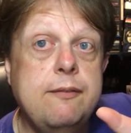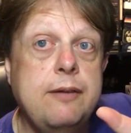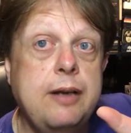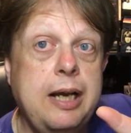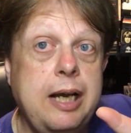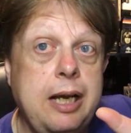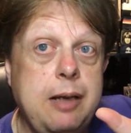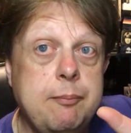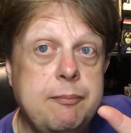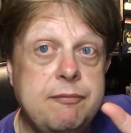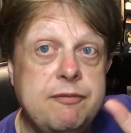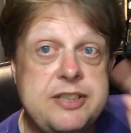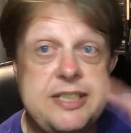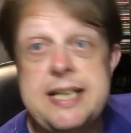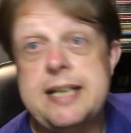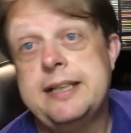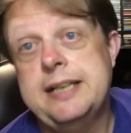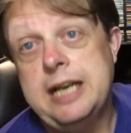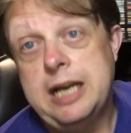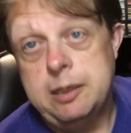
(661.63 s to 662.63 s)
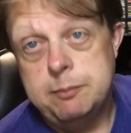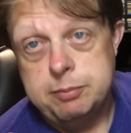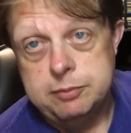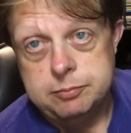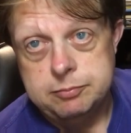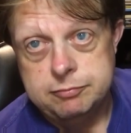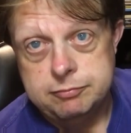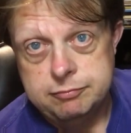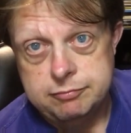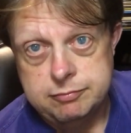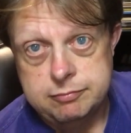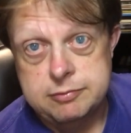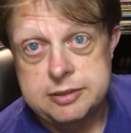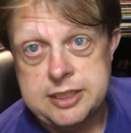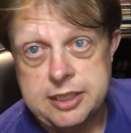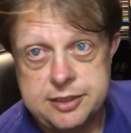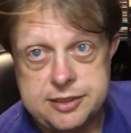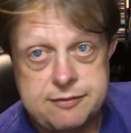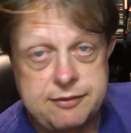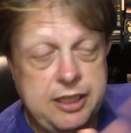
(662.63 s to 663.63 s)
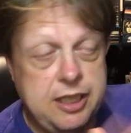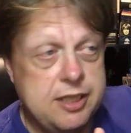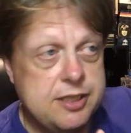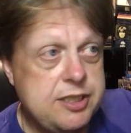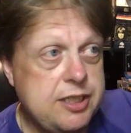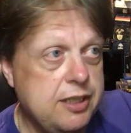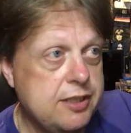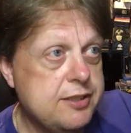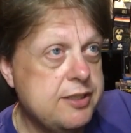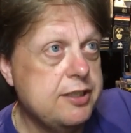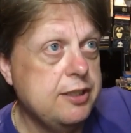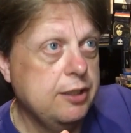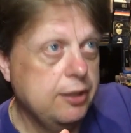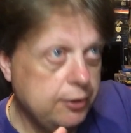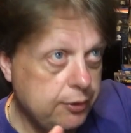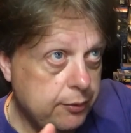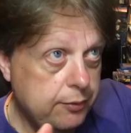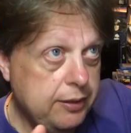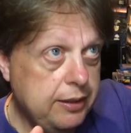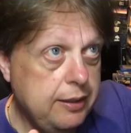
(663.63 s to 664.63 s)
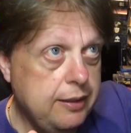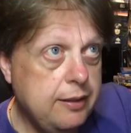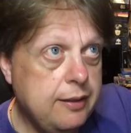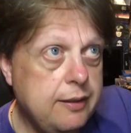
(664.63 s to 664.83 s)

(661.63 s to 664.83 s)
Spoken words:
the second album, Return to the Last Chance Saloon.